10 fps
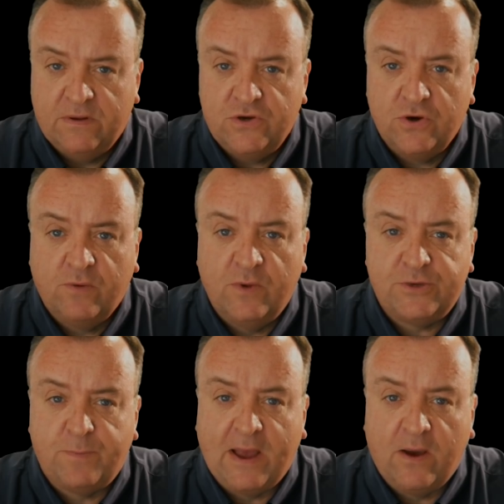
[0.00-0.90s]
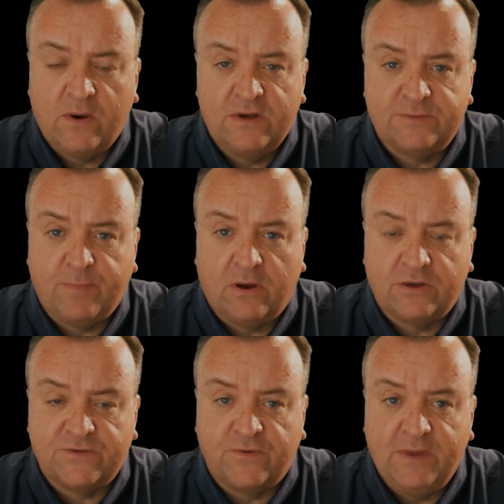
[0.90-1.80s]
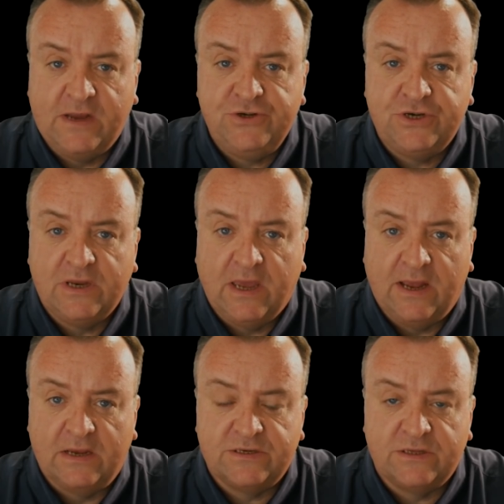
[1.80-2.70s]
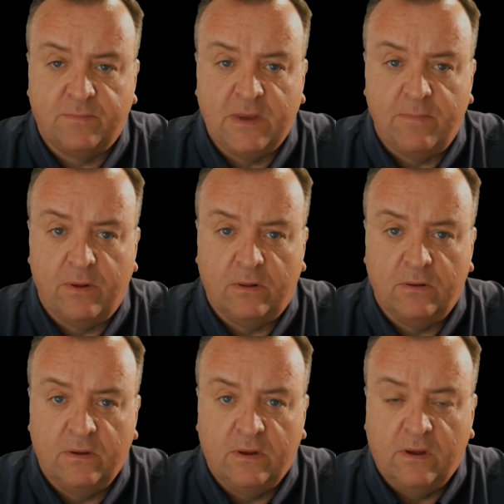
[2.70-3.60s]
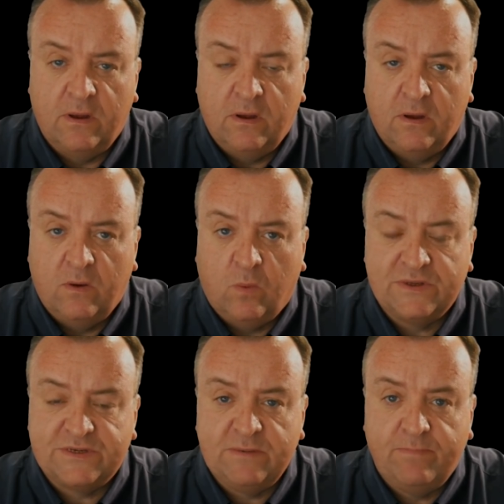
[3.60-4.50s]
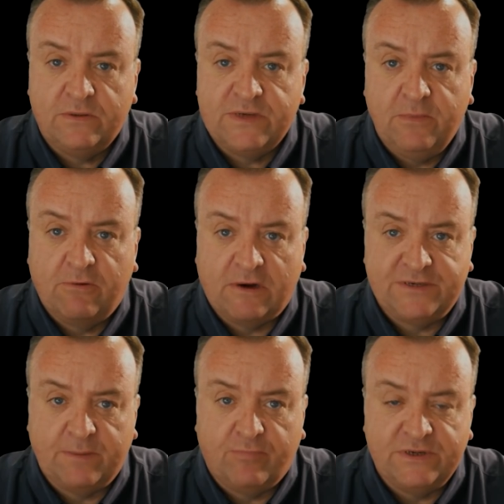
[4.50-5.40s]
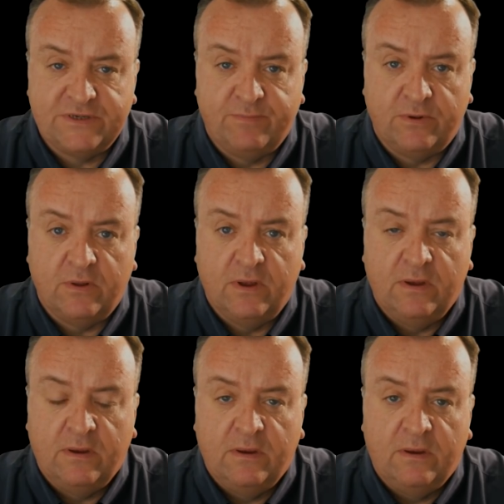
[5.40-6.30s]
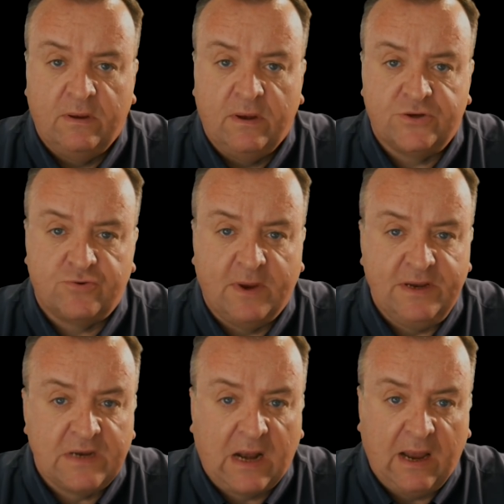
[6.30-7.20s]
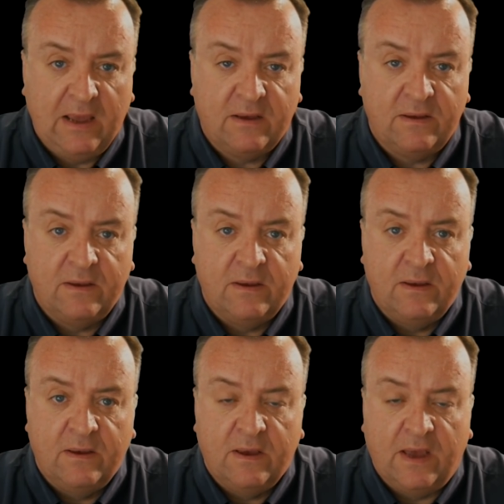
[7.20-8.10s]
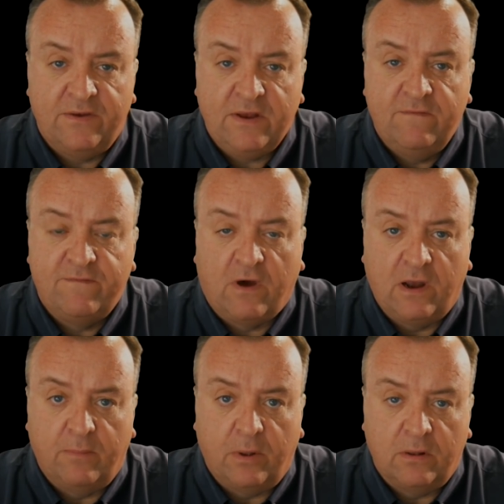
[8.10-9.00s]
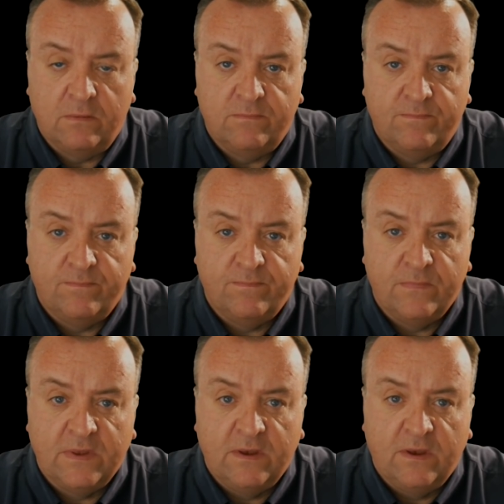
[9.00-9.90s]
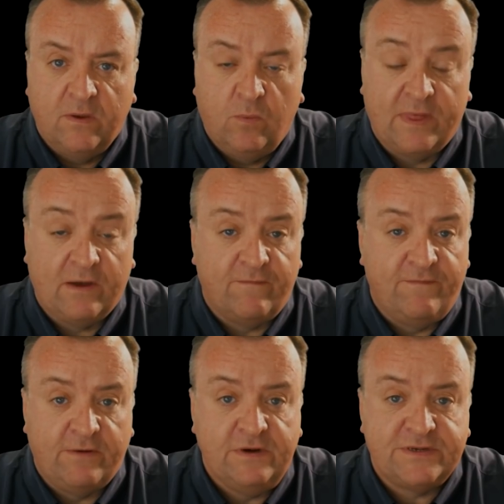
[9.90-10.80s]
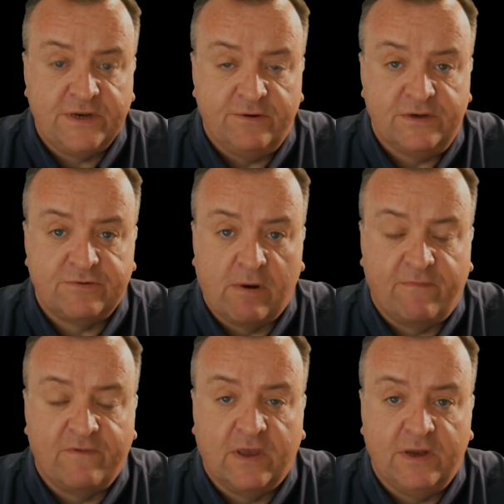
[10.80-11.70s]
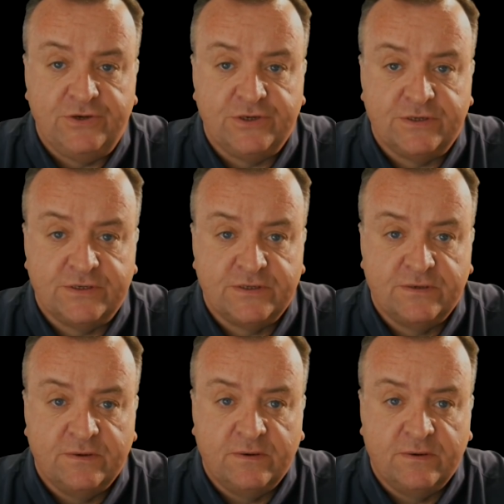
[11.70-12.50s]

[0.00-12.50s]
during which power has passed from the ancient kings to the people, one simple democratic principle has remained clear and inviolable, without very serious ramifications.